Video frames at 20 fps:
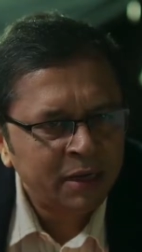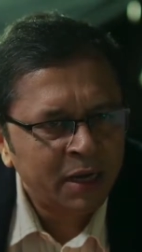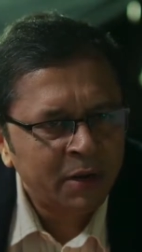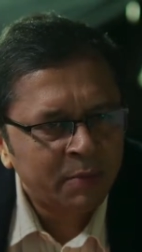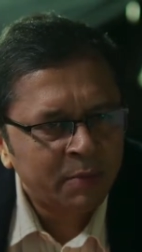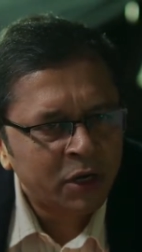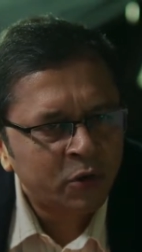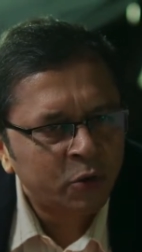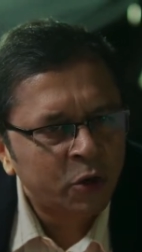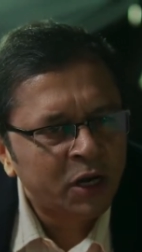some
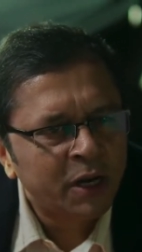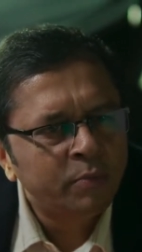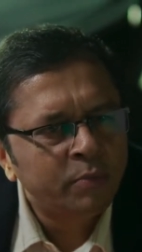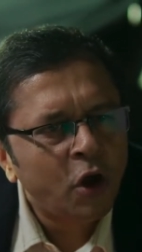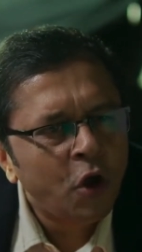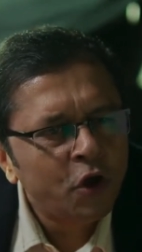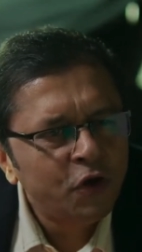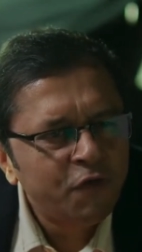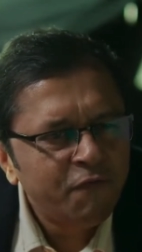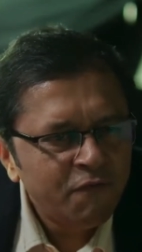melodrama to
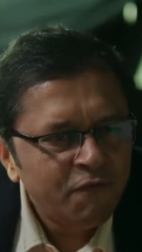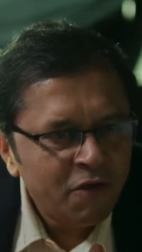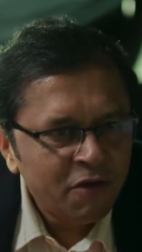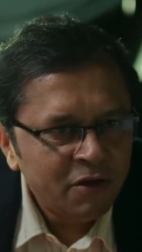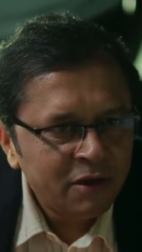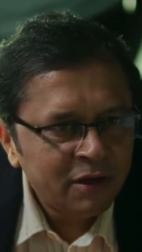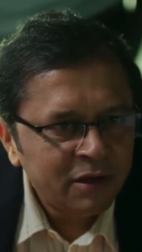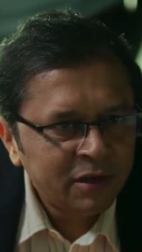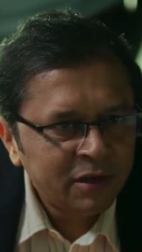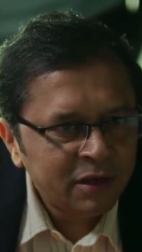make it
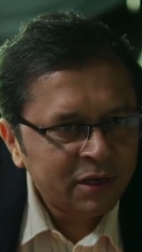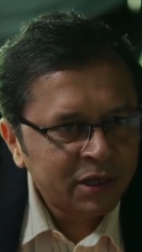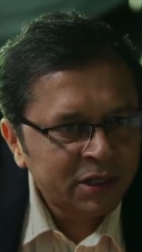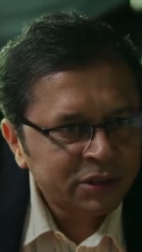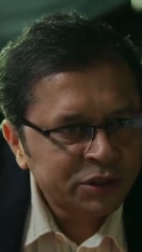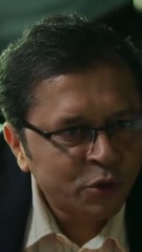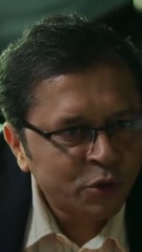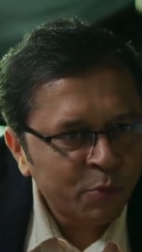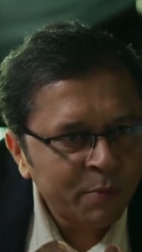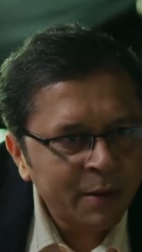interesting to the
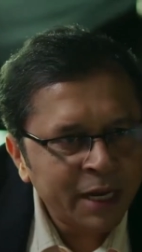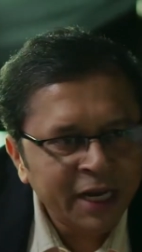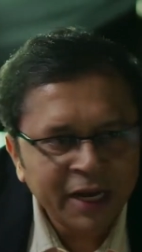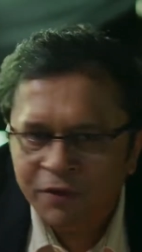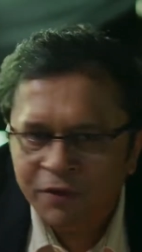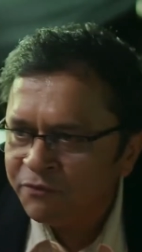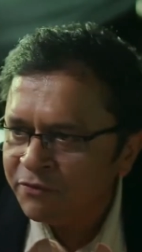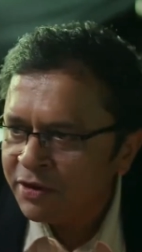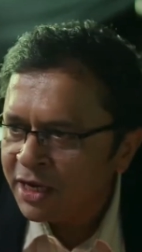viewers.